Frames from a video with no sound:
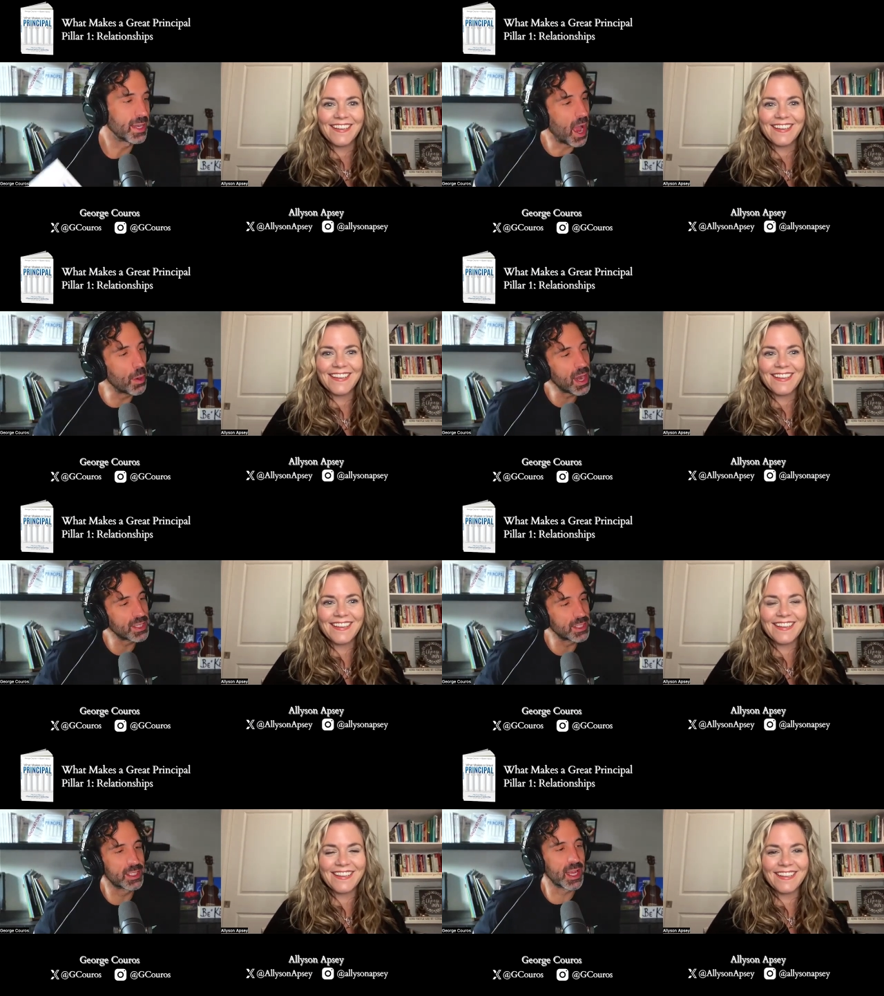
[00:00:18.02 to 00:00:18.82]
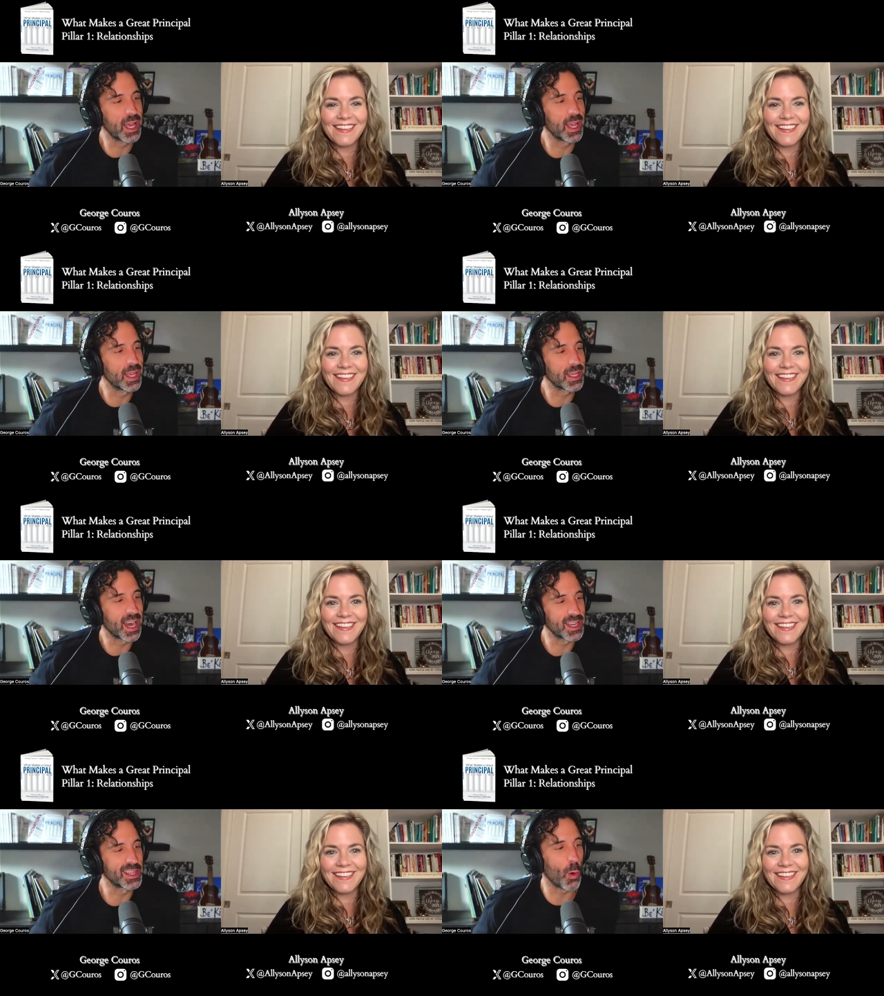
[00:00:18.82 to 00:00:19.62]
Speaker 1: I would actually say,
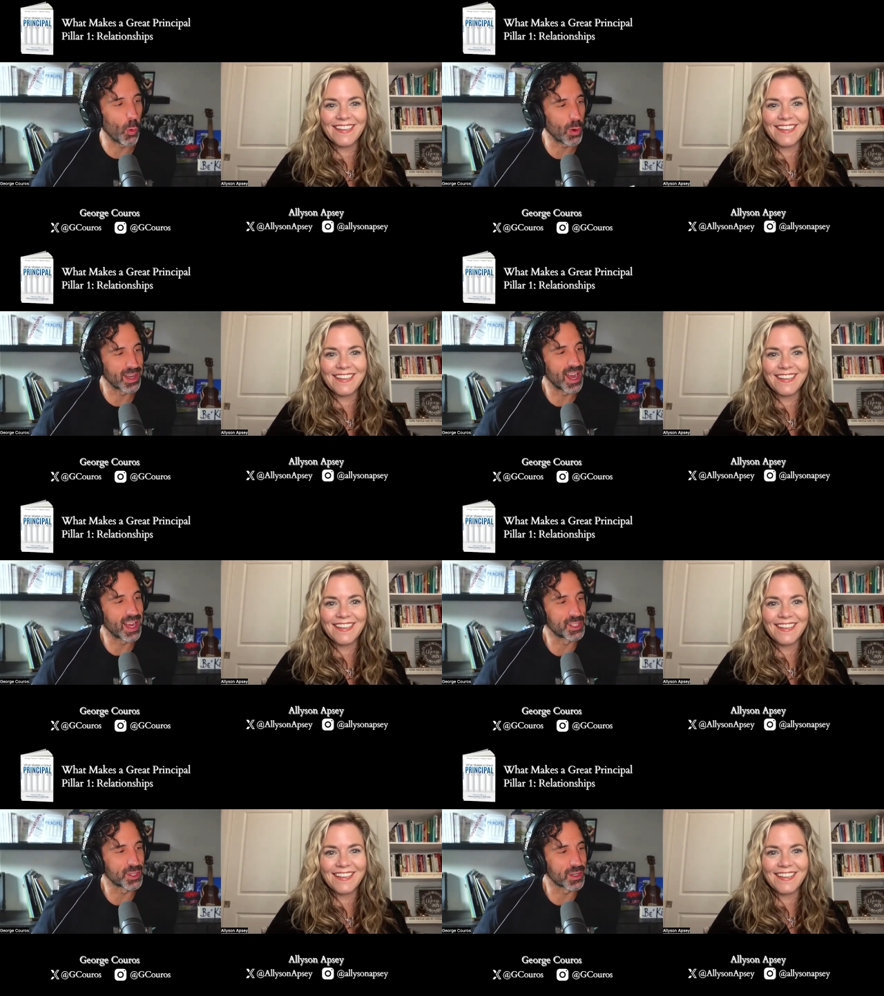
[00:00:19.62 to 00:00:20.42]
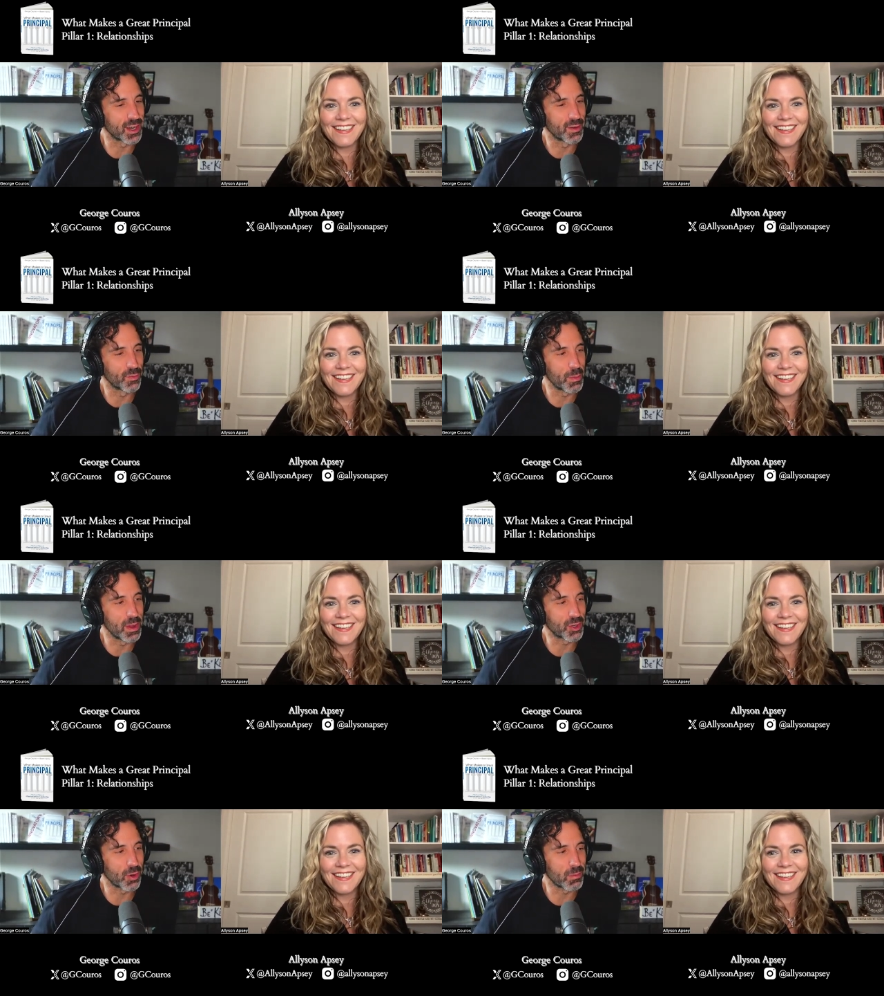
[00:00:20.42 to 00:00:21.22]
kind of the organizer of what
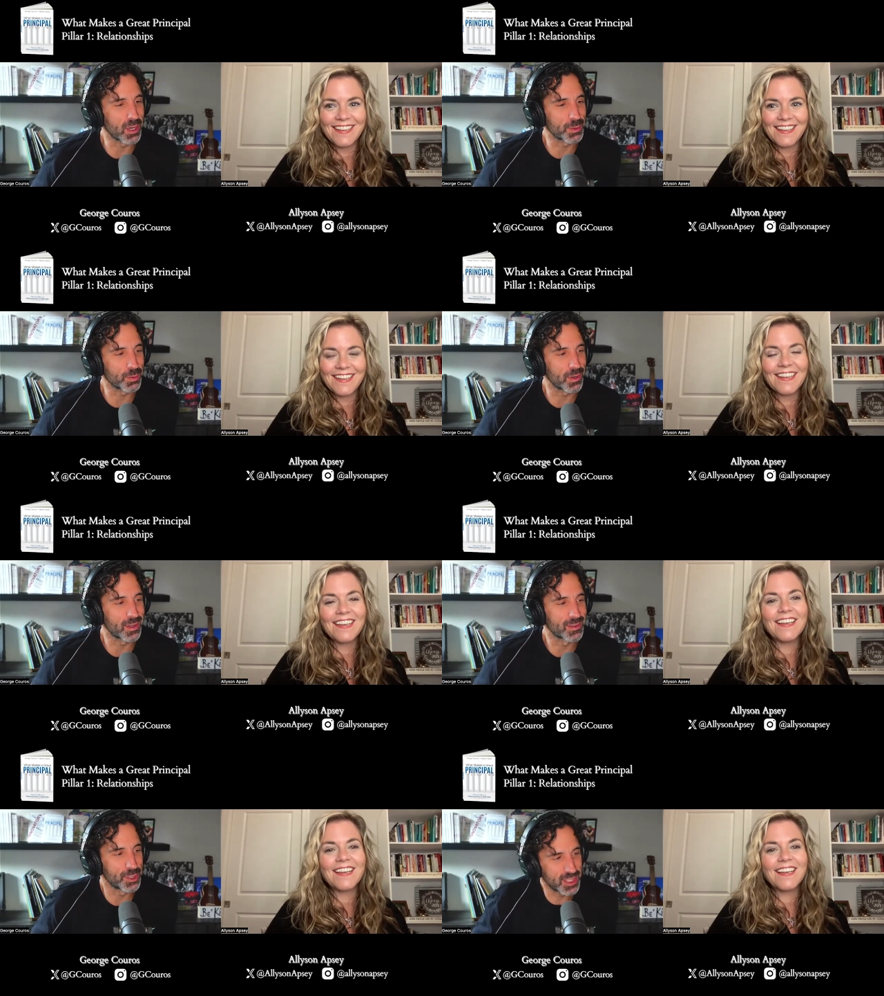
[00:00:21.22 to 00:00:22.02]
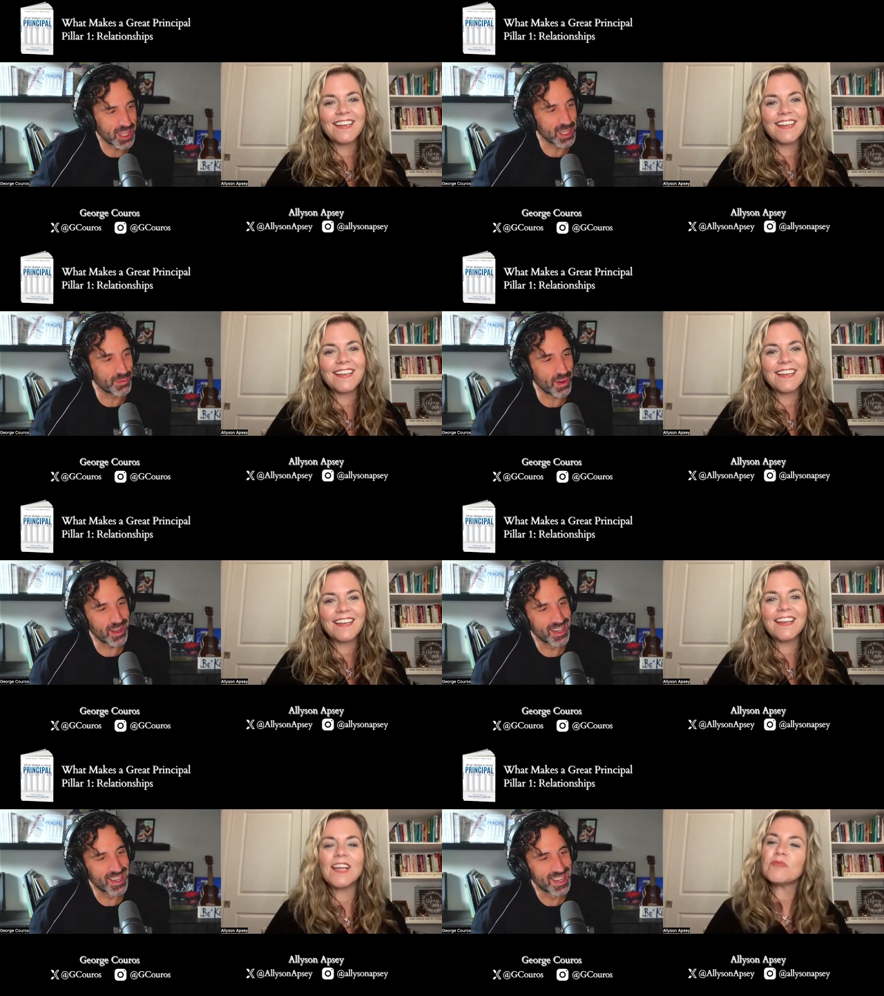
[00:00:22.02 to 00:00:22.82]
makes great Principal. Would you say that's fair?
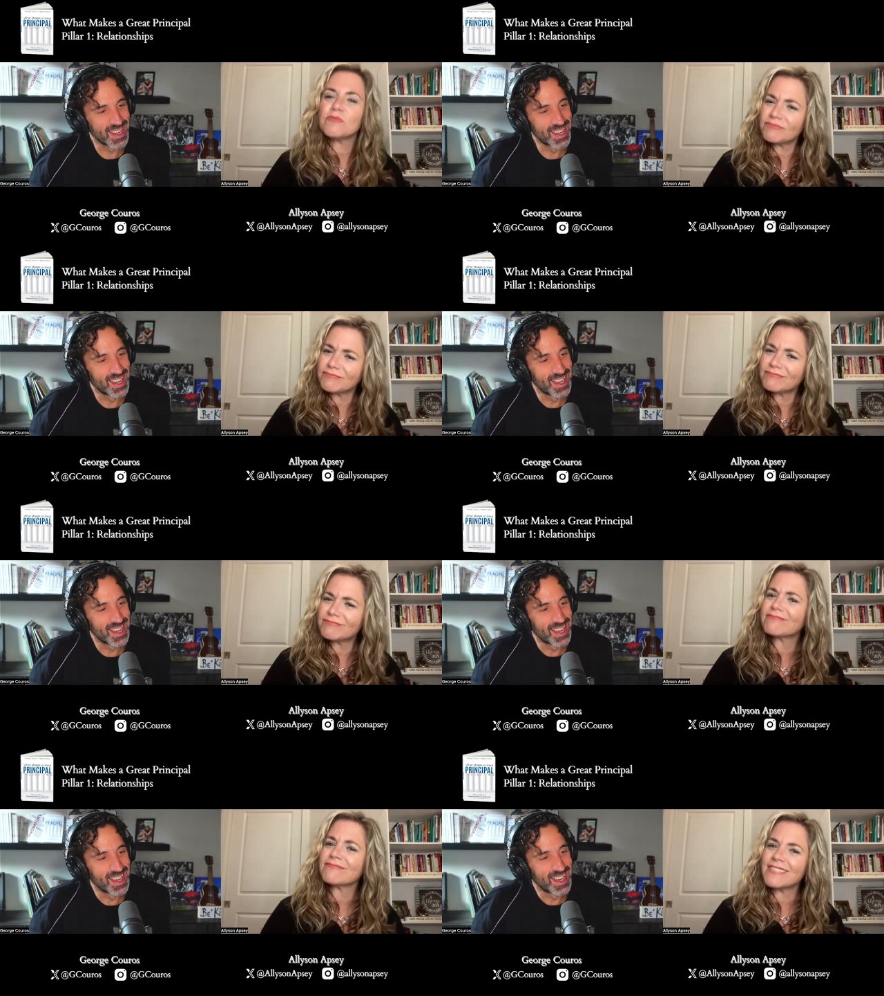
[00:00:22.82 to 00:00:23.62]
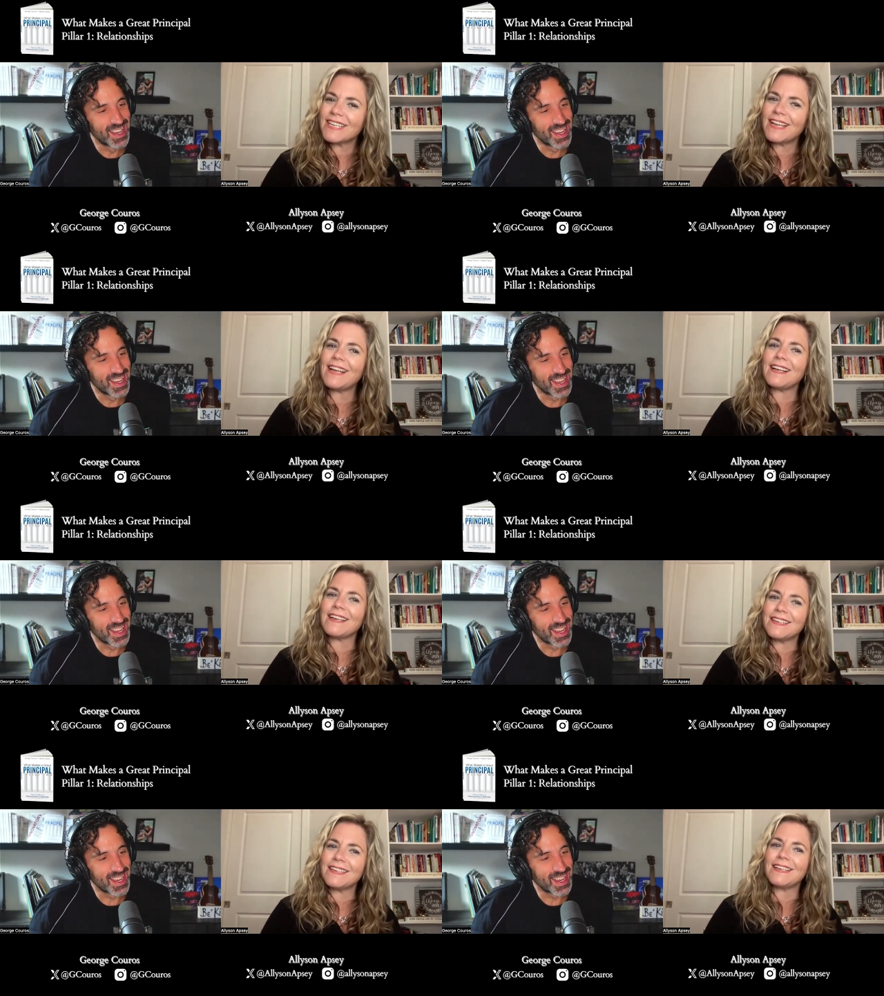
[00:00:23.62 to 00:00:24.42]

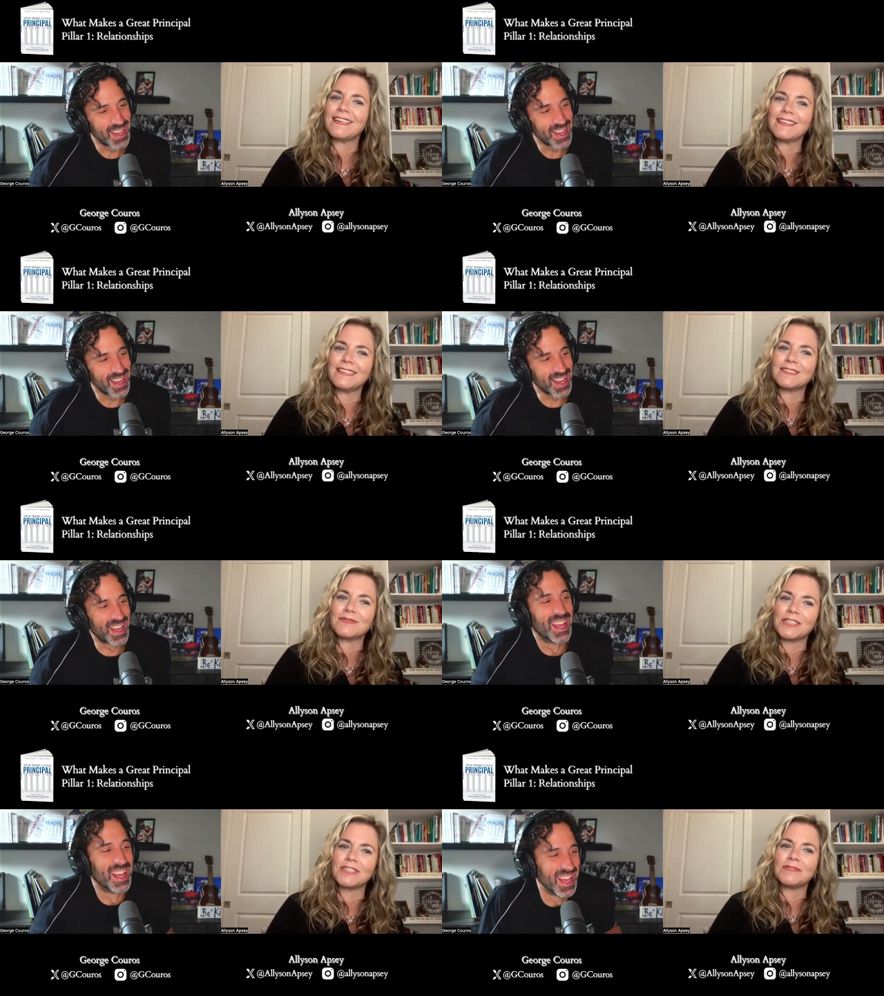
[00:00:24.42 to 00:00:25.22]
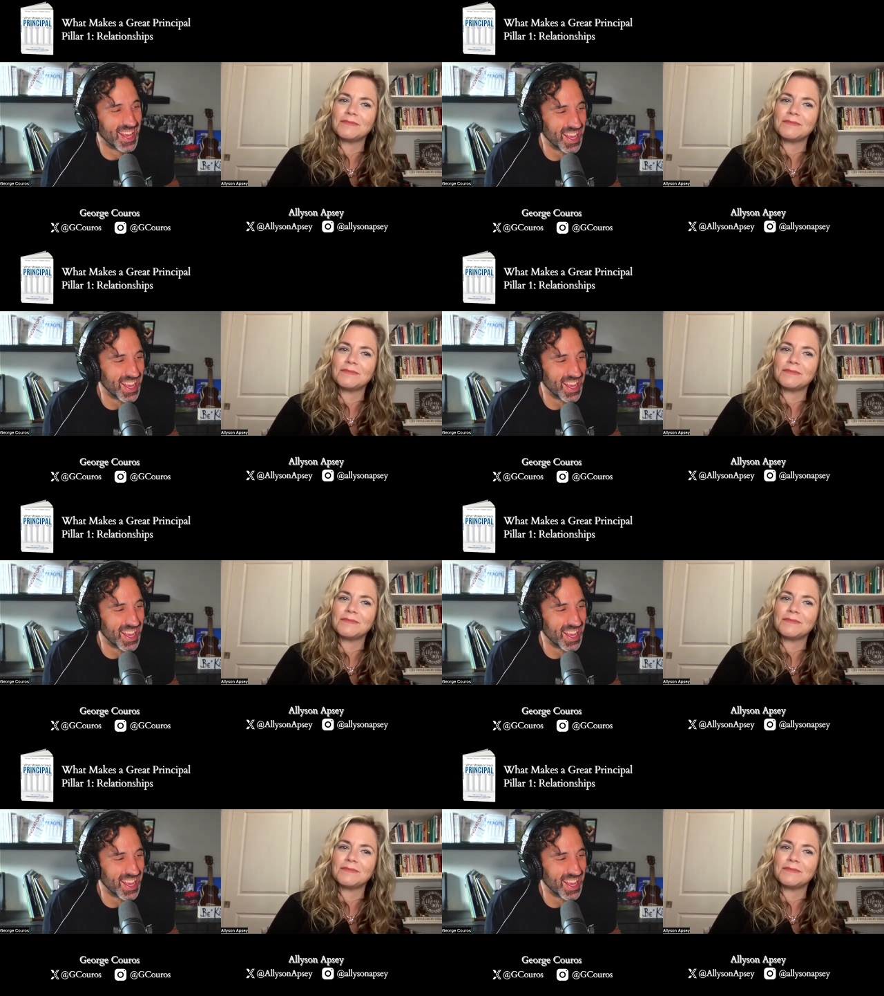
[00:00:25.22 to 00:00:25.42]
Speaker 2: Yeah, yeah, I think that's fair.